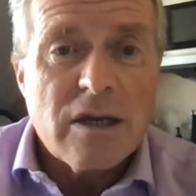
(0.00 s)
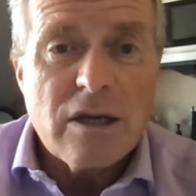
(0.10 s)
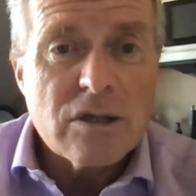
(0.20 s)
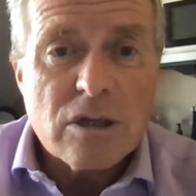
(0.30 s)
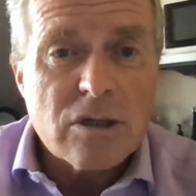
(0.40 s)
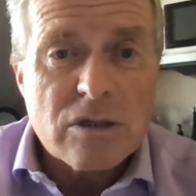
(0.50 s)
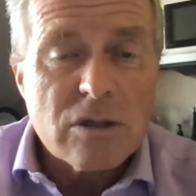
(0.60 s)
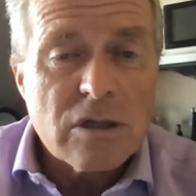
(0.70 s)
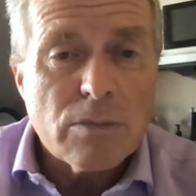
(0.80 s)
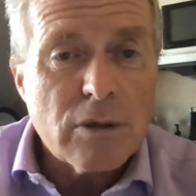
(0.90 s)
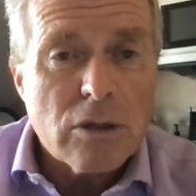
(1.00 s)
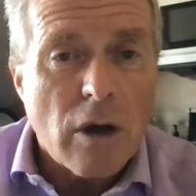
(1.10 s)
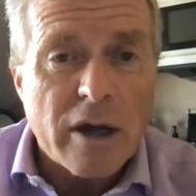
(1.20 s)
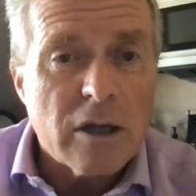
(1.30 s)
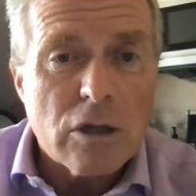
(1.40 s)
He's just simply
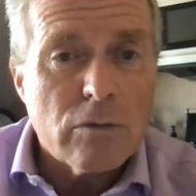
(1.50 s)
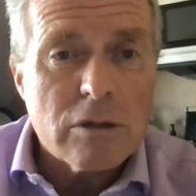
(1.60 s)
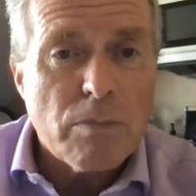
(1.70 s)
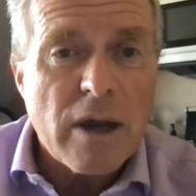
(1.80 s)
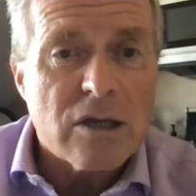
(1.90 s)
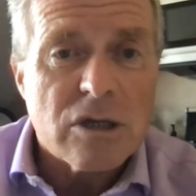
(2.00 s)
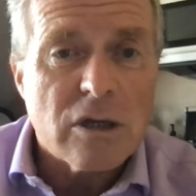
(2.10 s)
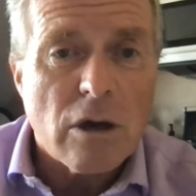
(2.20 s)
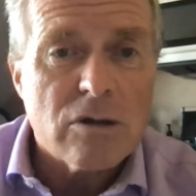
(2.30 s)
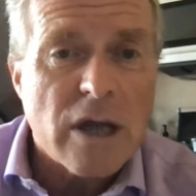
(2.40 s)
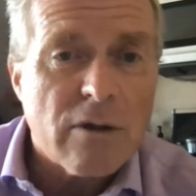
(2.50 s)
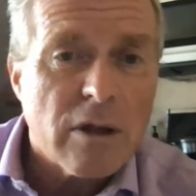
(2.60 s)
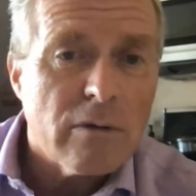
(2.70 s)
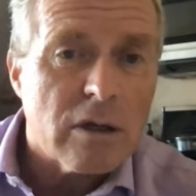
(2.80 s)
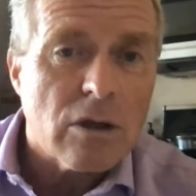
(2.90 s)
talking to his base. He goes out
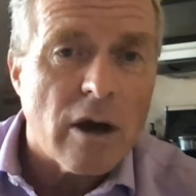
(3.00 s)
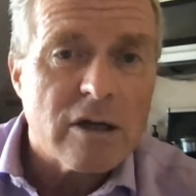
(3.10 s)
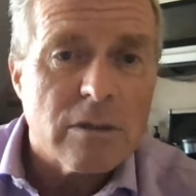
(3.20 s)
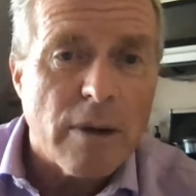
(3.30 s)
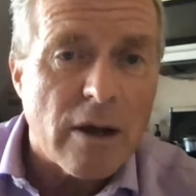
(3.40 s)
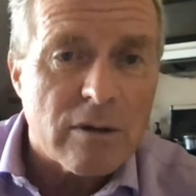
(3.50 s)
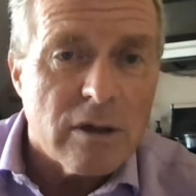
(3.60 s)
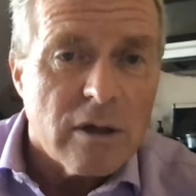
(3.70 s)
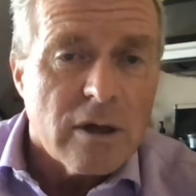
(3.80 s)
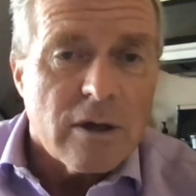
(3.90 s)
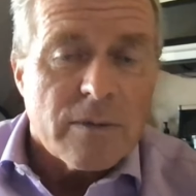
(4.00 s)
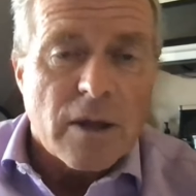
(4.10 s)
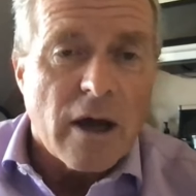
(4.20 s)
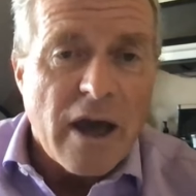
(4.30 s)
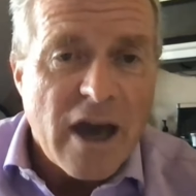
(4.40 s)
there and he talks about
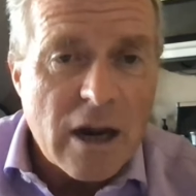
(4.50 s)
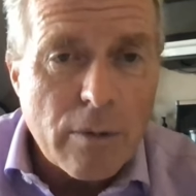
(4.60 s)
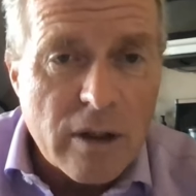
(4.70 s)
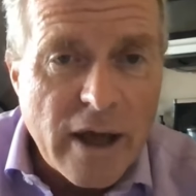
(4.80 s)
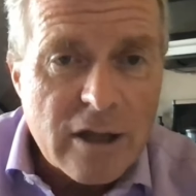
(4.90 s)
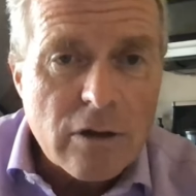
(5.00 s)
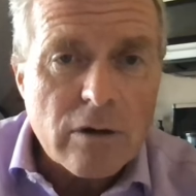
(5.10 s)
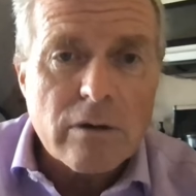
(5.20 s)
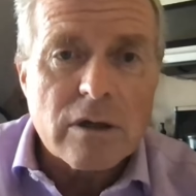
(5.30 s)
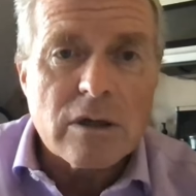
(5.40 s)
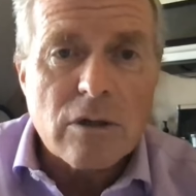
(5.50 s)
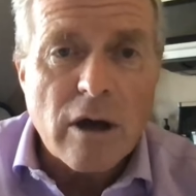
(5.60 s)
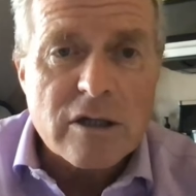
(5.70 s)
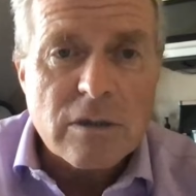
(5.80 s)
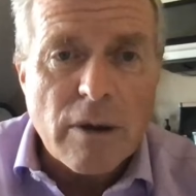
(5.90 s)
uh, Hannibal Lecter. He
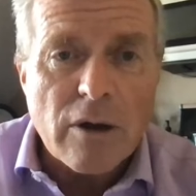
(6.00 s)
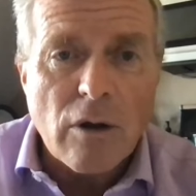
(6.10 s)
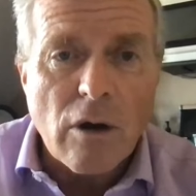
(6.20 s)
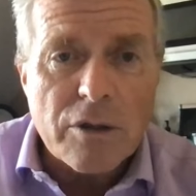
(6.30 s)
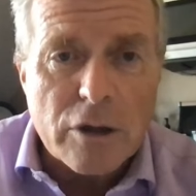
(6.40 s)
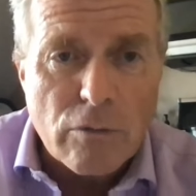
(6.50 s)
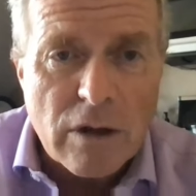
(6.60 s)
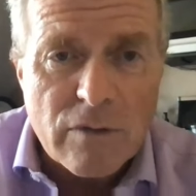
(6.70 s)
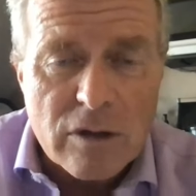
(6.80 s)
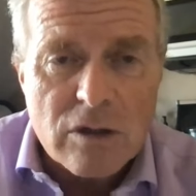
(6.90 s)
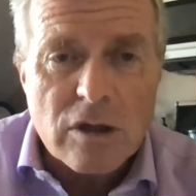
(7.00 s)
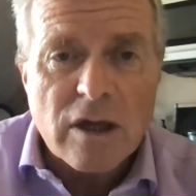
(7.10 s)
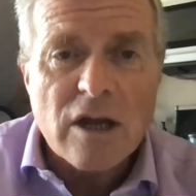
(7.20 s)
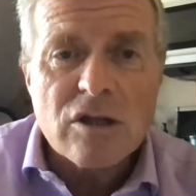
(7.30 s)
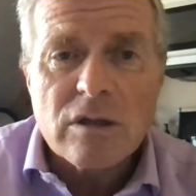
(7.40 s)
talks about all the grievances
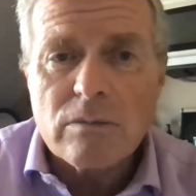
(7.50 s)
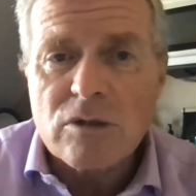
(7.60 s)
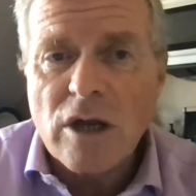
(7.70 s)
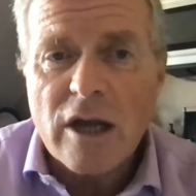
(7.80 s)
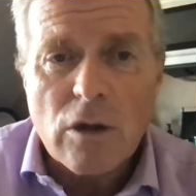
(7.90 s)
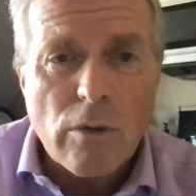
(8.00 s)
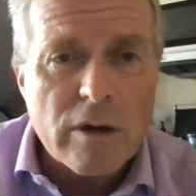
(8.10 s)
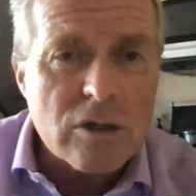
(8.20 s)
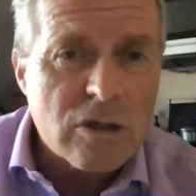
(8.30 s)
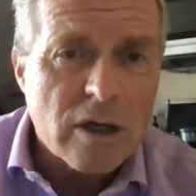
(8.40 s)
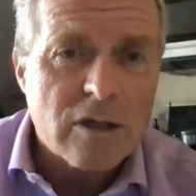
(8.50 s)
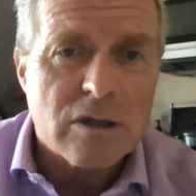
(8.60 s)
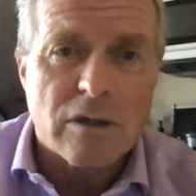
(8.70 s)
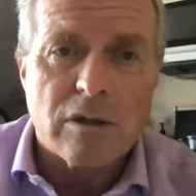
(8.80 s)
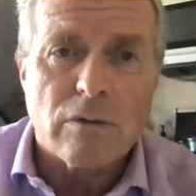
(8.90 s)
against him, January
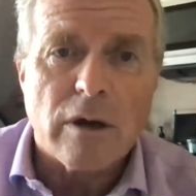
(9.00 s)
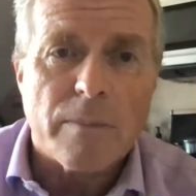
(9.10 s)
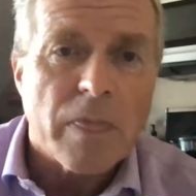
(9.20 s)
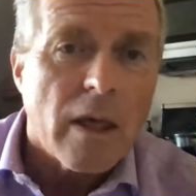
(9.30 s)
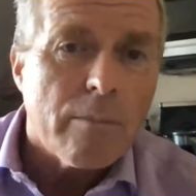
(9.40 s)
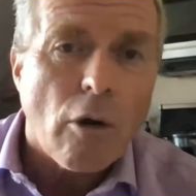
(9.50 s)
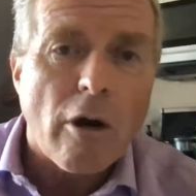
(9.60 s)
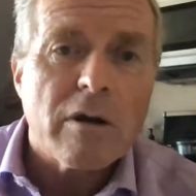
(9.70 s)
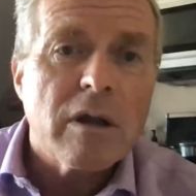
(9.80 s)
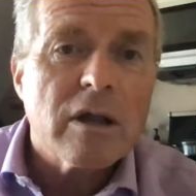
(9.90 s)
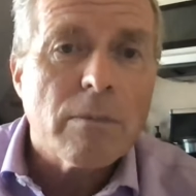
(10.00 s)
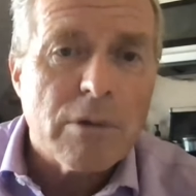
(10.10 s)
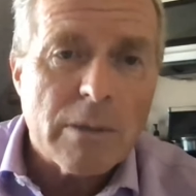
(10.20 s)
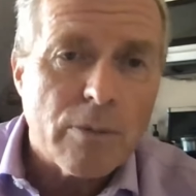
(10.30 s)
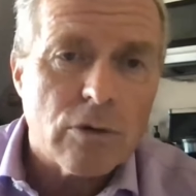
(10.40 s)
6th, and you know, uh, pardoning the
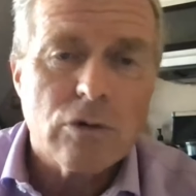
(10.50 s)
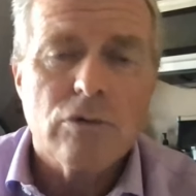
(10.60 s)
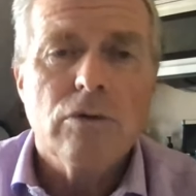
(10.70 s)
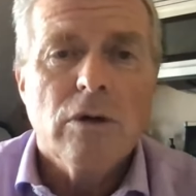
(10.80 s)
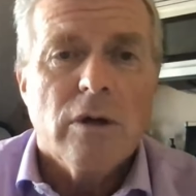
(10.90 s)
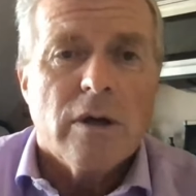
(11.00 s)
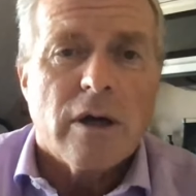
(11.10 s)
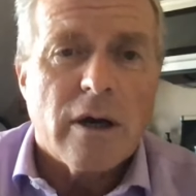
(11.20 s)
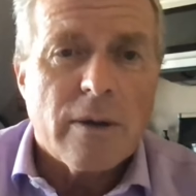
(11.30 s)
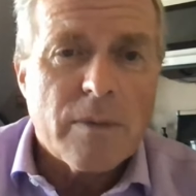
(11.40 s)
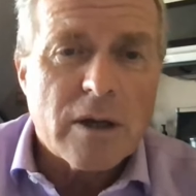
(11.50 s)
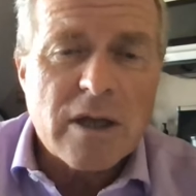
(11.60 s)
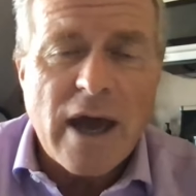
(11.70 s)
people who uh,